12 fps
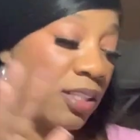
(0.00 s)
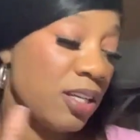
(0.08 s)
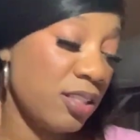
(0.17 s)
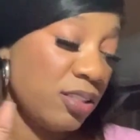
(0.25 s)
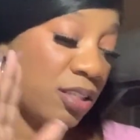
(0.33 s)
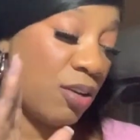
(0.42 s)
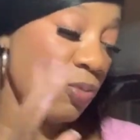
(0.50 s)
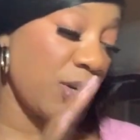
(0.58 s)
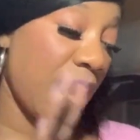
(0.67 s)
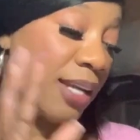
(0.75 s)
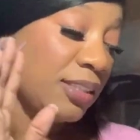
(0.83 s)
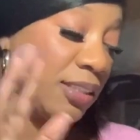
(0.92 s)
Because
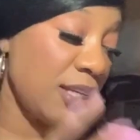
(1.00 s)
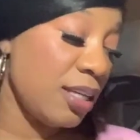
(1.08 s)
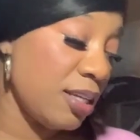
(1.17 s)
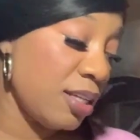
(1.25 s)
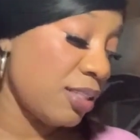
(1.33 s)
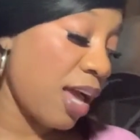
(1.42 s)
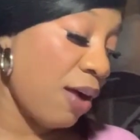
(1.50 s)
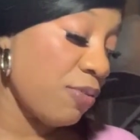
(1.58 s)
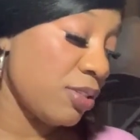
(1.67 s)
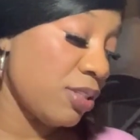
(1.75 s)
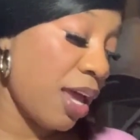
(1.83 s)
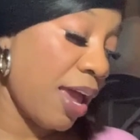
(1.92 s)
when I seen this, I
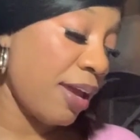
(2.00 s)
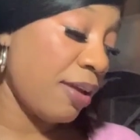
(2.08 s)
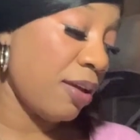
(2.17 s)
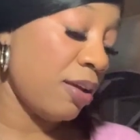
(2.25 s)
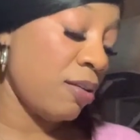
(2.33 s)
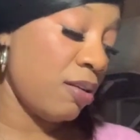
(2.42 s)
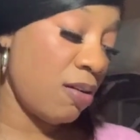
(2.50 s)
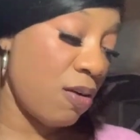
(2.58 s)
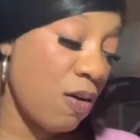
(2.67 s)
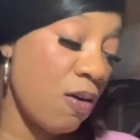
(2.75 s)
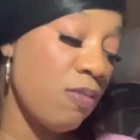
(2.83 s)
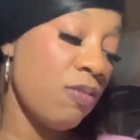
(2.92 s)
was like,
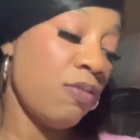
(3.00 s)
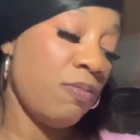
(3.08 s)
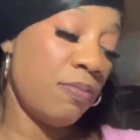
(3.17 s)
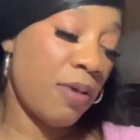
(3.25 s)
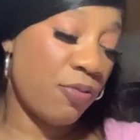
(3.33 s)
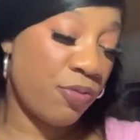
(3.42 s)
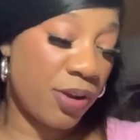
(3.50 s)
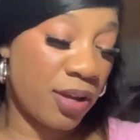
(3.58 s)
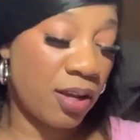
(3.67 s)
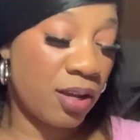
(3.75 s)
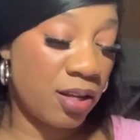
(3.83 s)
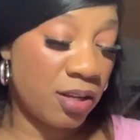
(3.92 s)
oh my
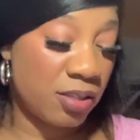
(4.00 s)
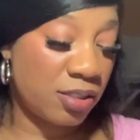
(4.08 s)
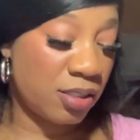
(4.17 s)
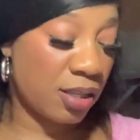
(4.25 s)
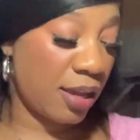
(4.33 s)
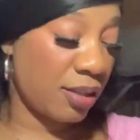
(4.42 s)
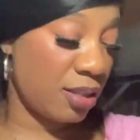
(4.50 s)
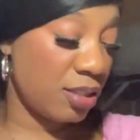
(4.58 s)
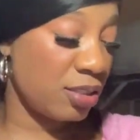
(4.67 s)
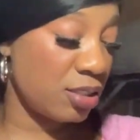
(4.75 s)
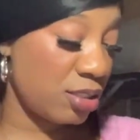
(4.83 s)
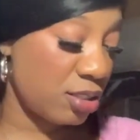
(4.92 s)
freaking goodness. Like,
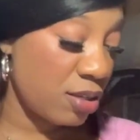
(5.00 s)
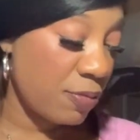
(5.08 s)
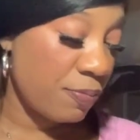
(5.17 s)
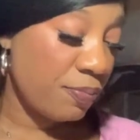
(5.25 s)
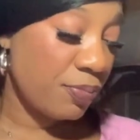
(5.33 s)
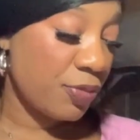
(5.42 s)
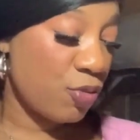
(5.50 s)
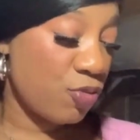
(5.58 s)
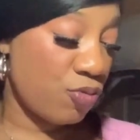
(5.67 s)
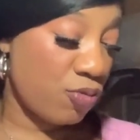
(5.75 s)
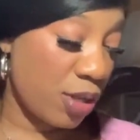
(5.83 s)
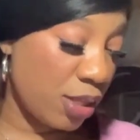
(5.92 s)
this is
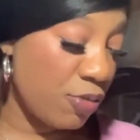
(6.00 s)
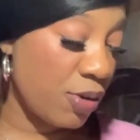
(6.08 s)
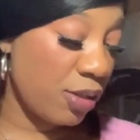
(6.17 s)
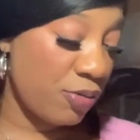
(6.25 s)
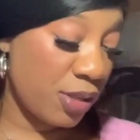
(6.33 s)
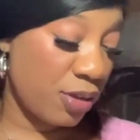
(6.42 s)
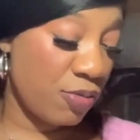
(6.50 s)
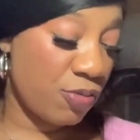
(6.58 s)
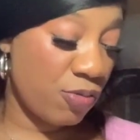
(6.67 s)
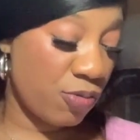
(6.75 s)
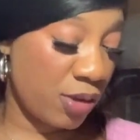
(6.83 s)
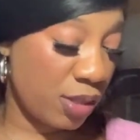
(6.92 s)
really, really, really,
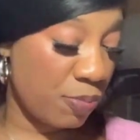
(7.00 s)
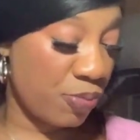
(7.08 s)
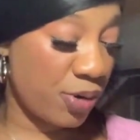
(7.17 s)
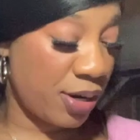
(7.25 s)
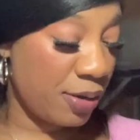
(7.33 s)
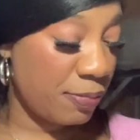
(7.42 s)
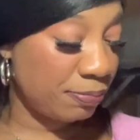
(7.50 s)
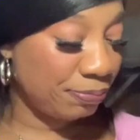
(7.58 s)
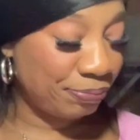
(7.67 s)
really pretty.